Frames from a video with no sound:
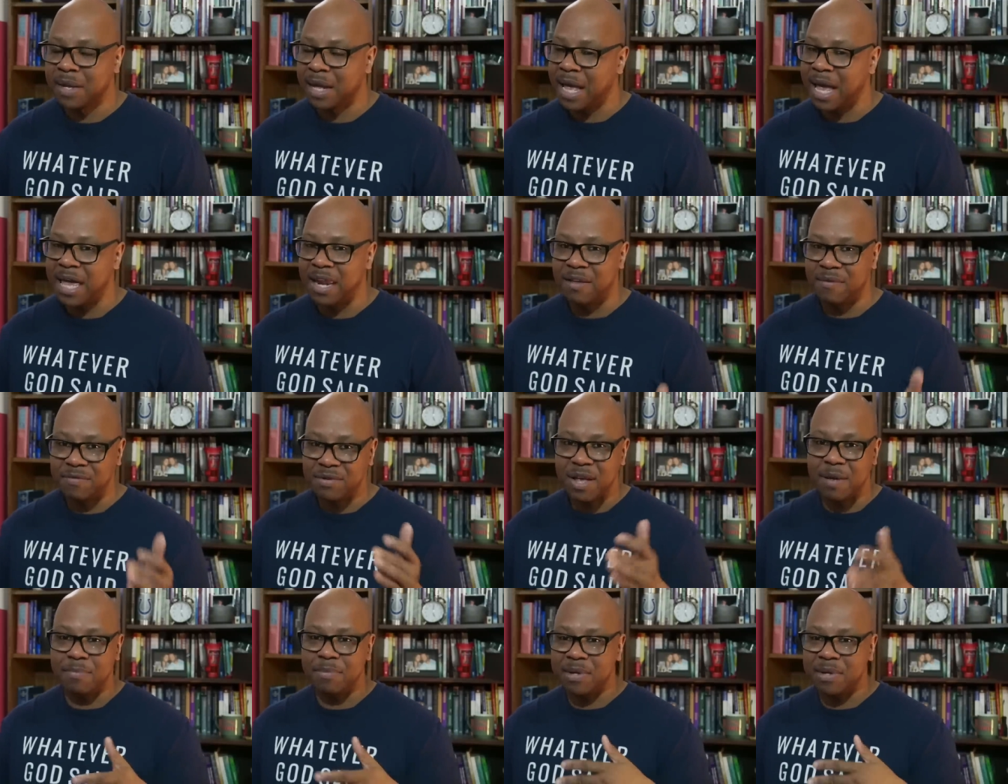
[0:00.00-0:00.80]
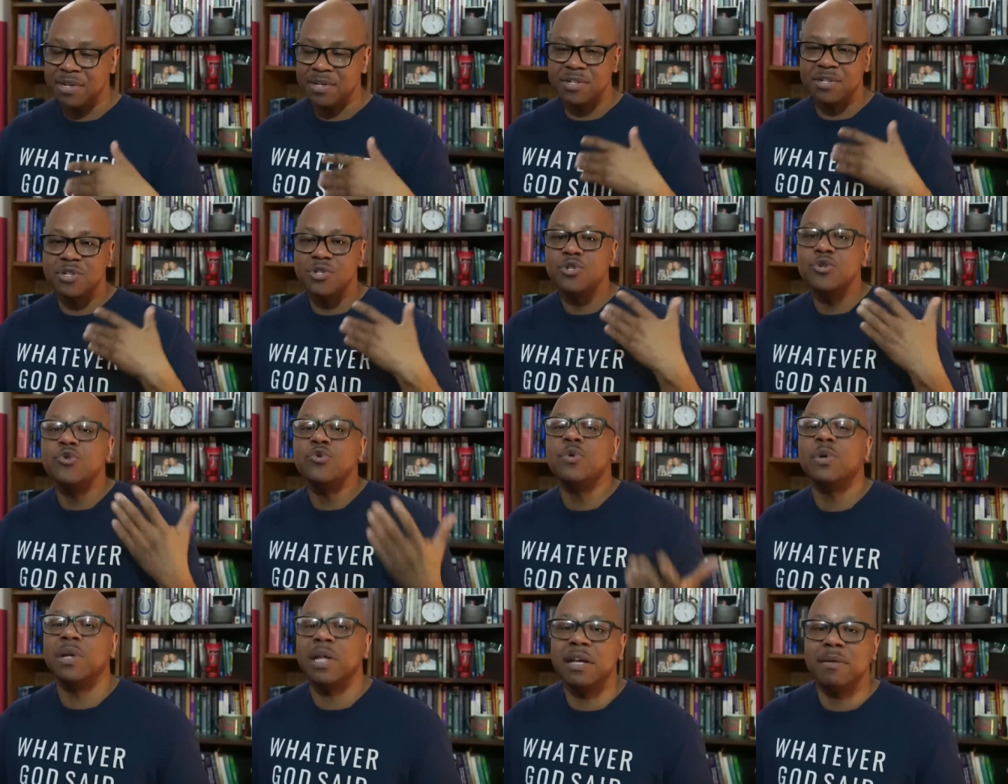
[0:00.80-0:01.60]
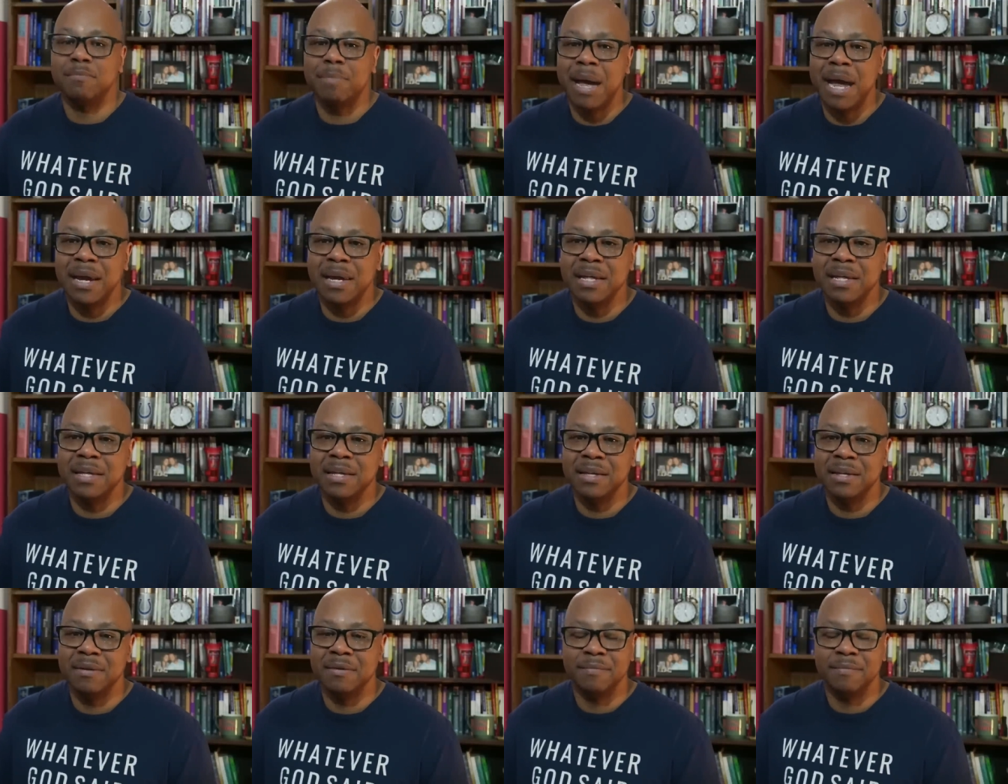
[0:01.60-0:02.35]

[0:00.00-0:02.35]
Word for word: And if something is too clickbaity,